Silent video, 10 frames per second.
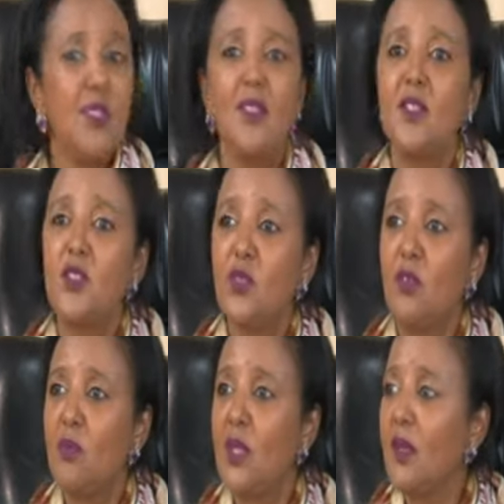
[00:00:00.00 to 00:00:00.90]
that you
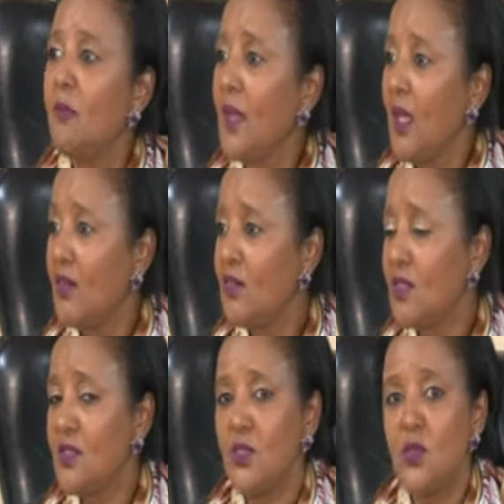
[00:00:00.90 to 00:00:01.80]
have been
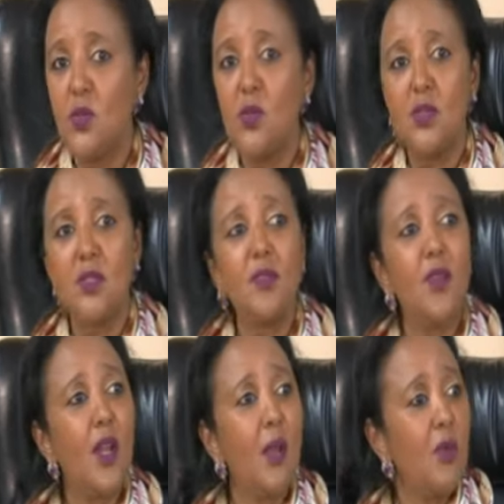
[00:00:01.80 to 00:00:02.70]
entrusted to use
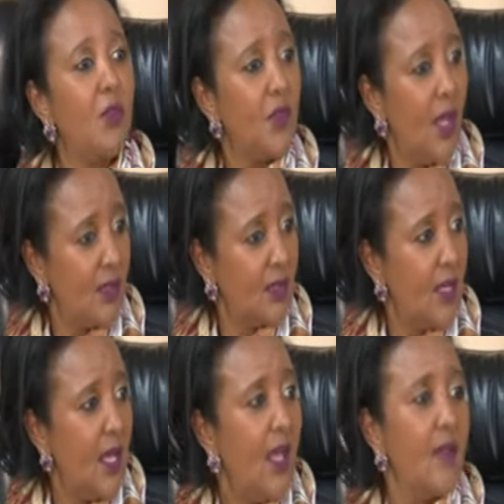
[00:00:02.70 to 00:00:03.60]
for a number of years,
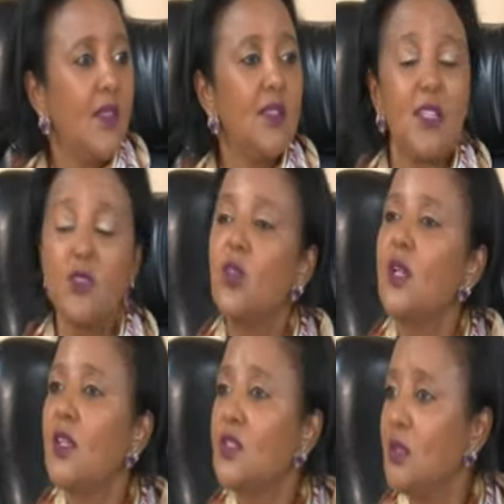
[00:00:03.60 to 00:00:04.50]
and that does not
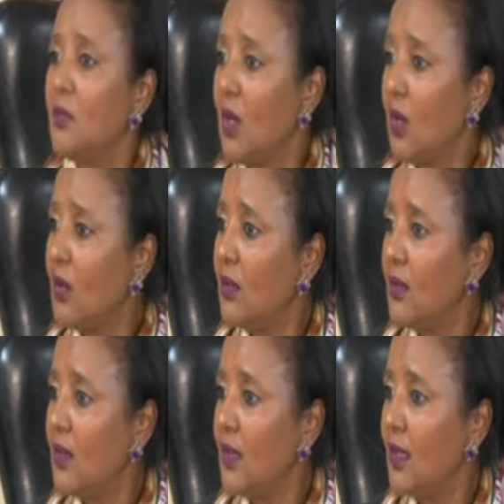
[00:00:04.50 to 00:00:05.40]
actually belong
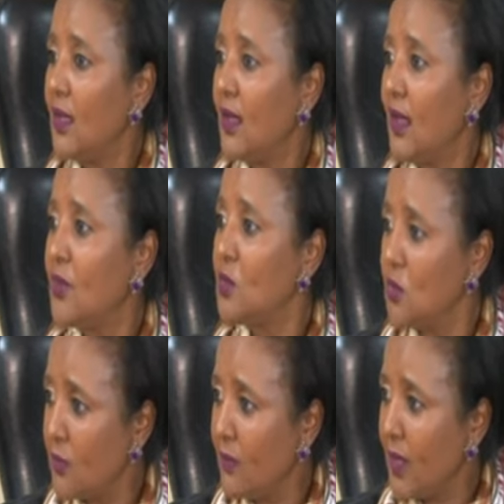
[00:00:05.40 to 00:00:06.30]
to
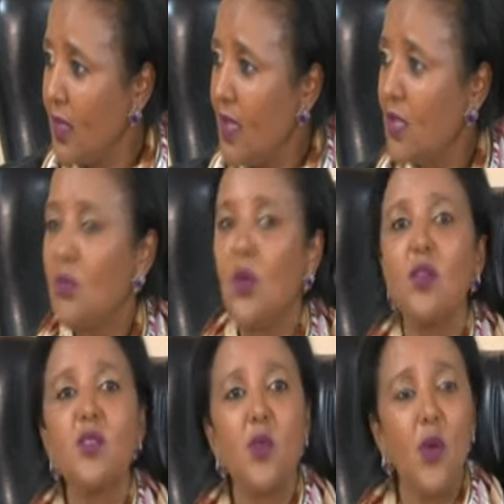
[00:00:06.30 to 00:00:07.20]
you. It
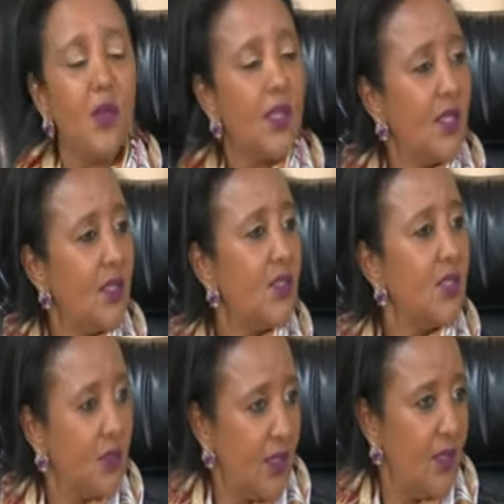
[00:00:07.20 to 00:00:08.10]
belongs to all Kenyan
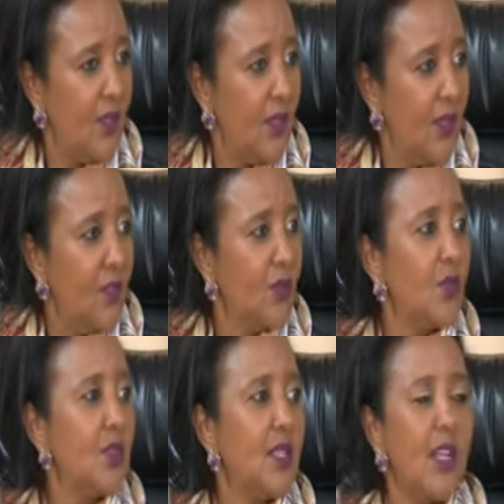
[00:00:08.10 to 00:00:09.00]
children,
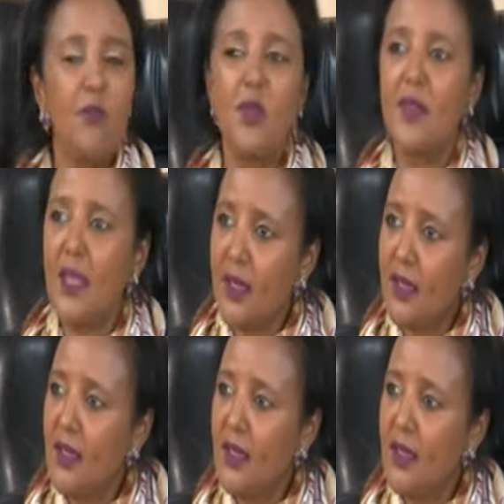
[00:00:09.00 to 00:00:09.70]
those that have been there,